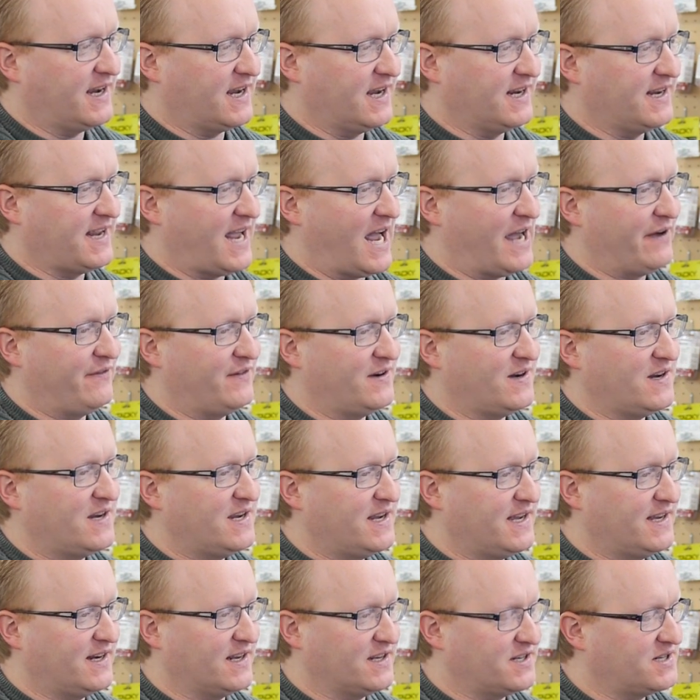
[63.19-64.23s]
a
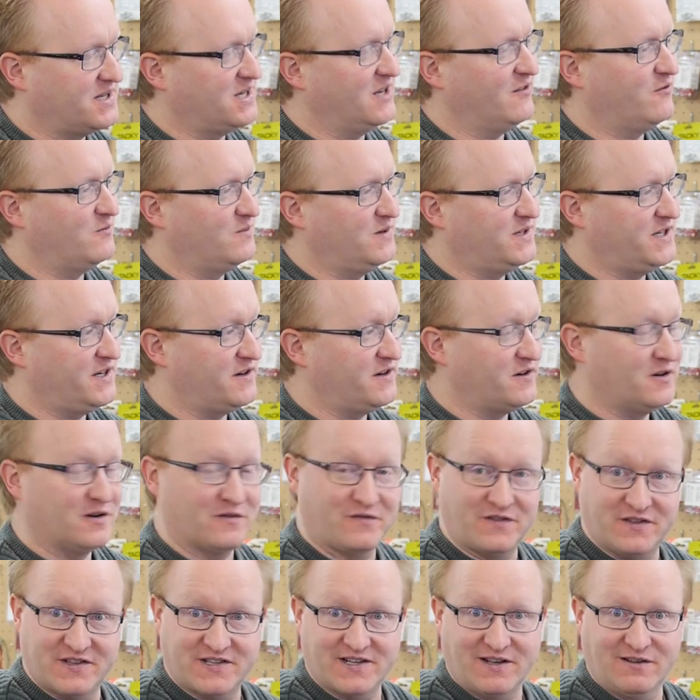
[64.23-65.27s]
concavity in a stiff material
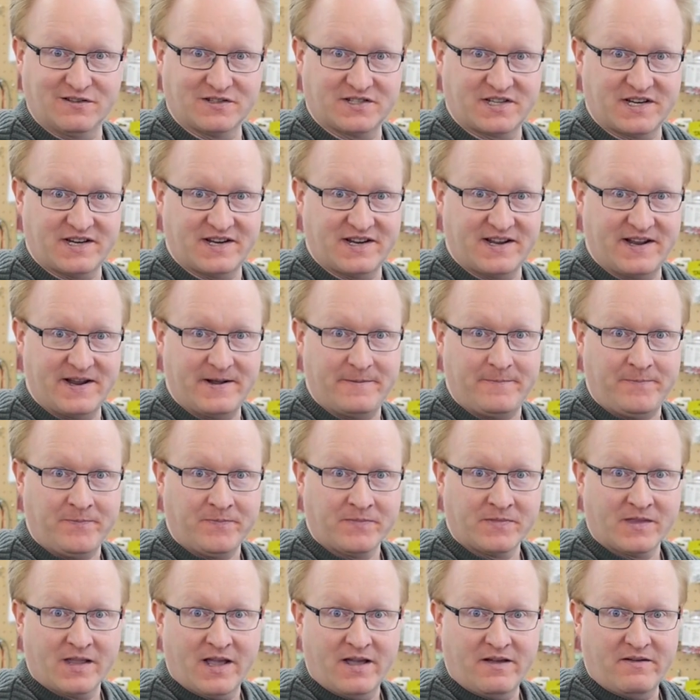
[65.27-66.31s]
for this LCD
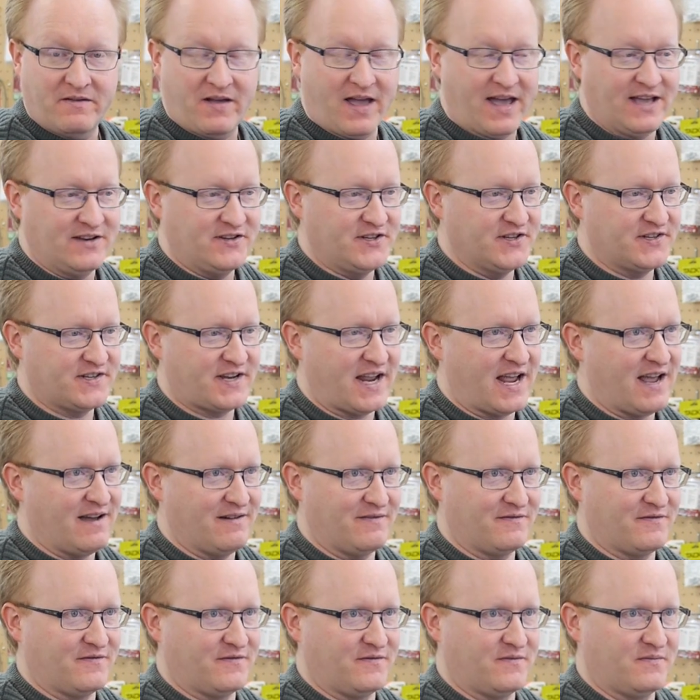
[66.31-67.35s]
and just
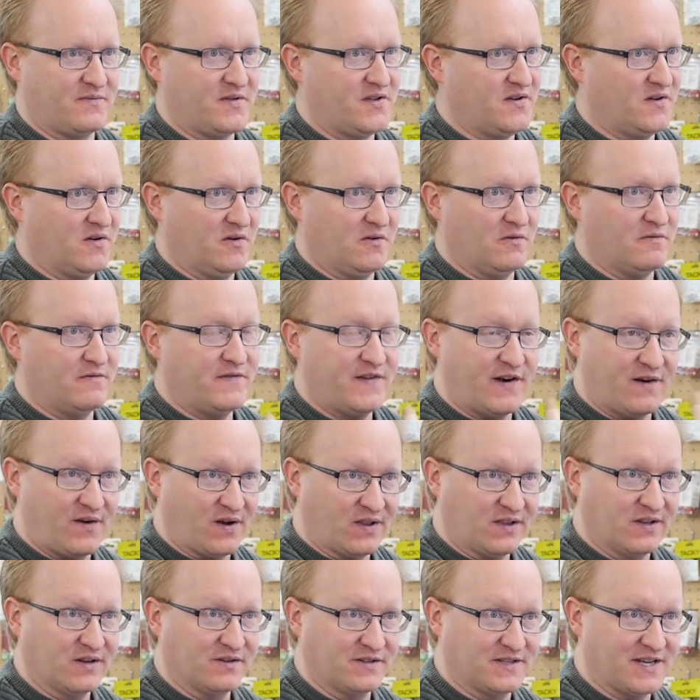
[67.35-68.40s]
have, very
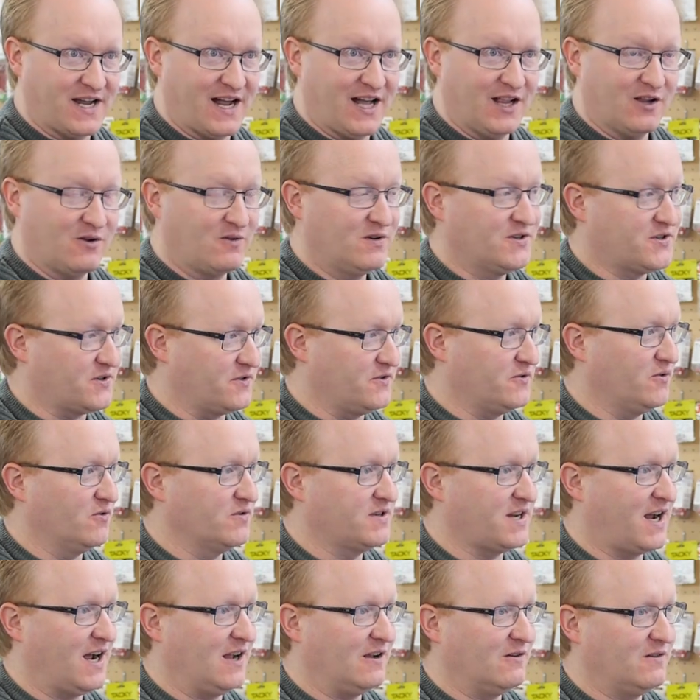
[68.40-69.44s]
little tolerance or no
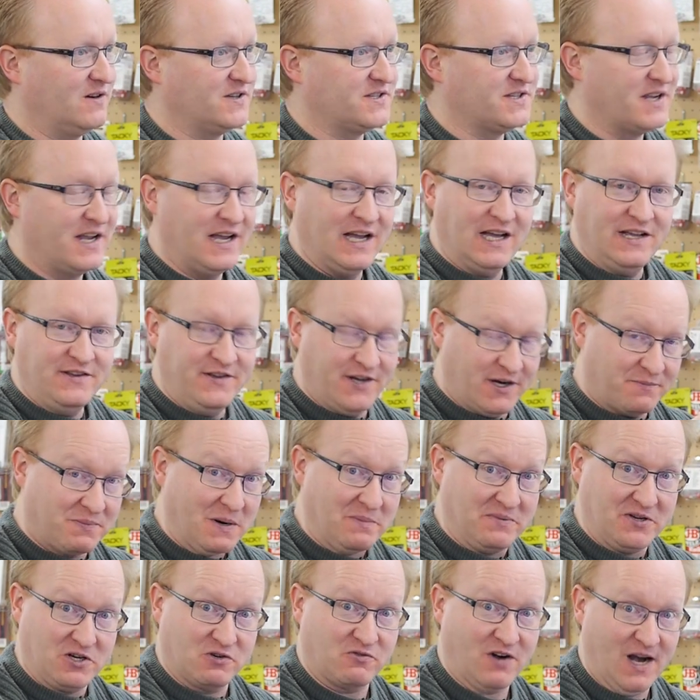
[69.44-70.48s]
tolerance, you could
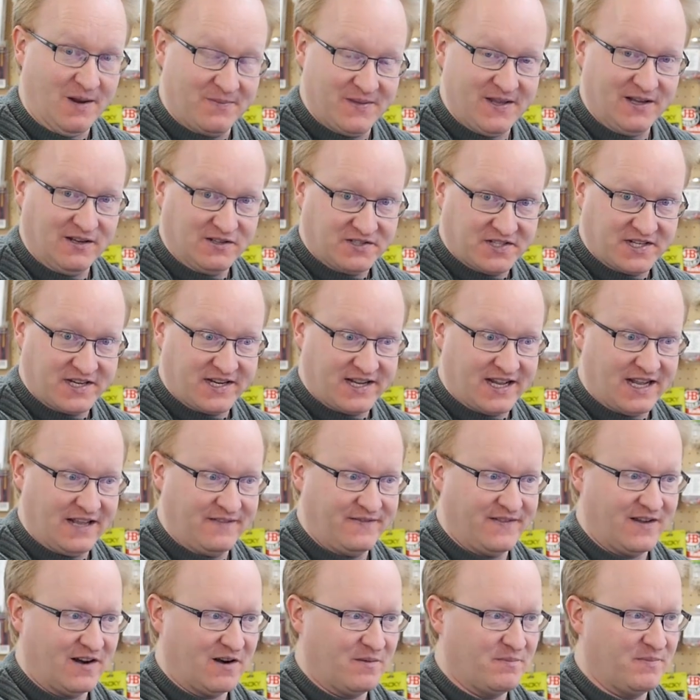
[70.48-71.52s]
probably cram the LCD
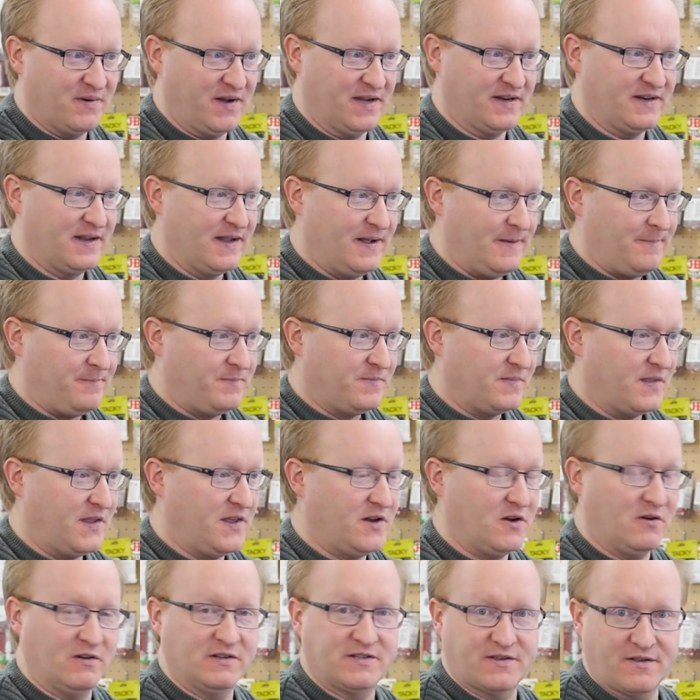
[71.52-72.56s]
in there, but,
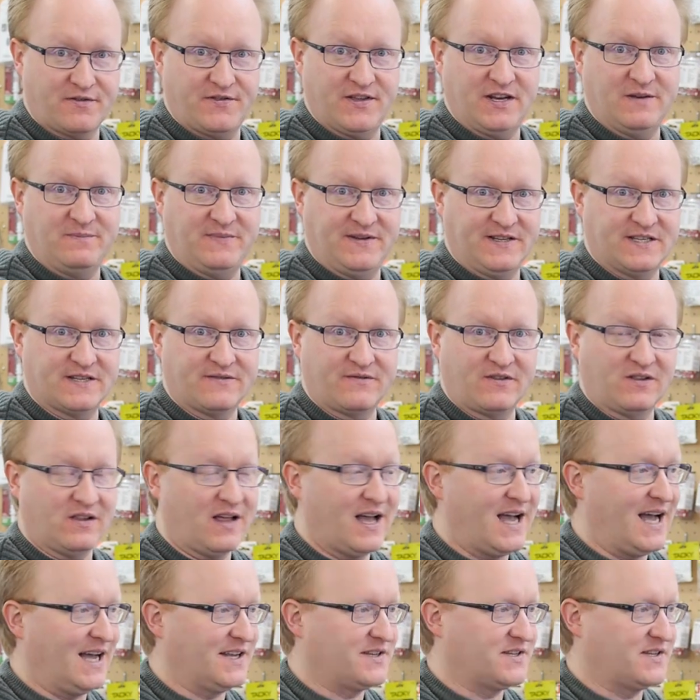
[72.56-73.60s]
it's a thin piece of
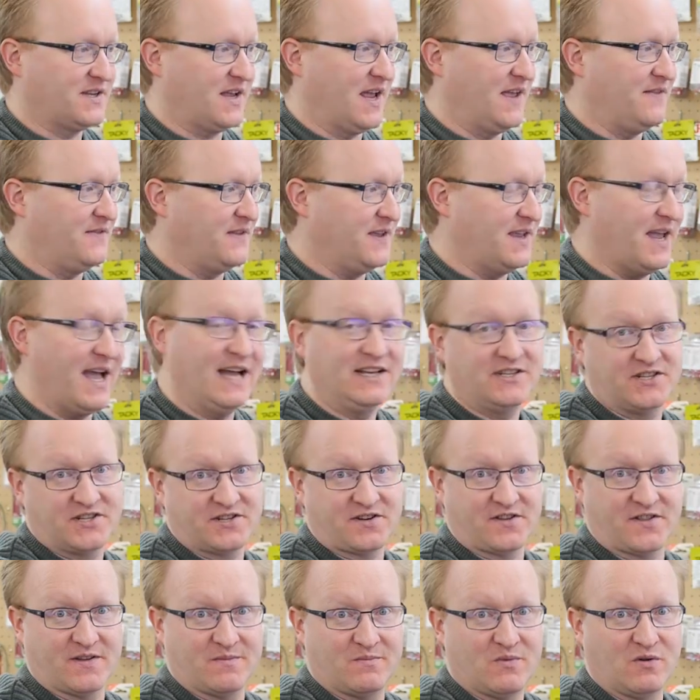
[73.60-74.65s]
glass, and the edges
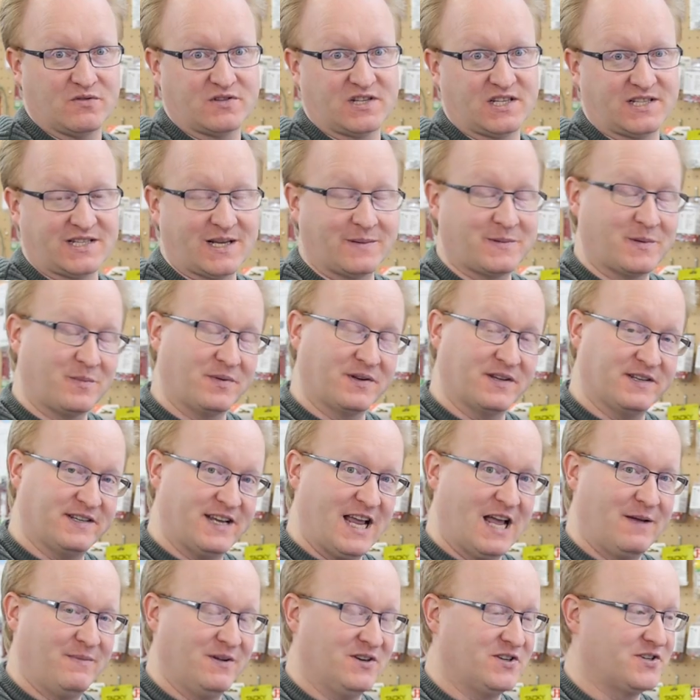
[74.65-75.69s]
are the most susceptible to
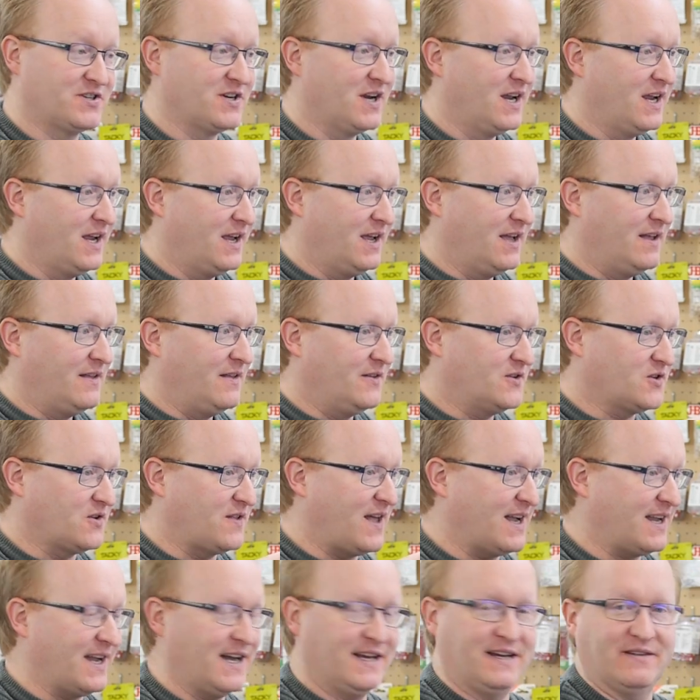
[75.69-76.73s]
damage, so
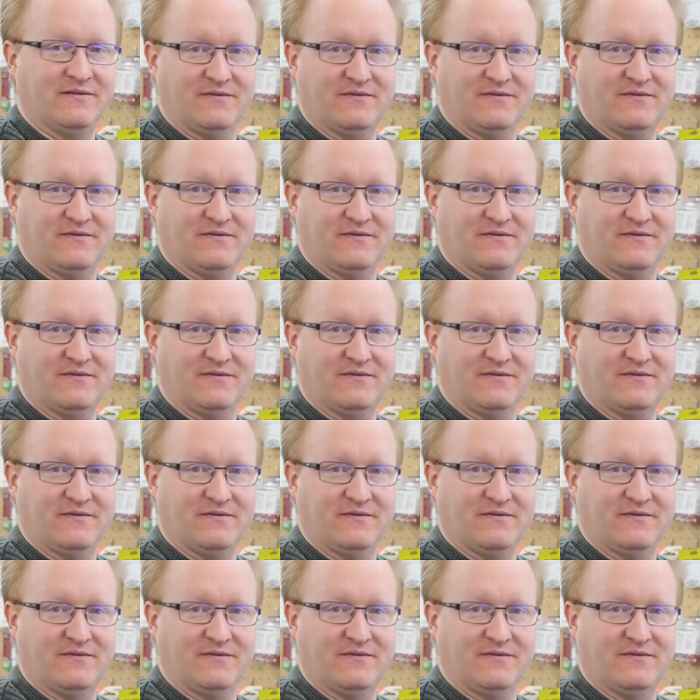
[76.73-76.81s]
that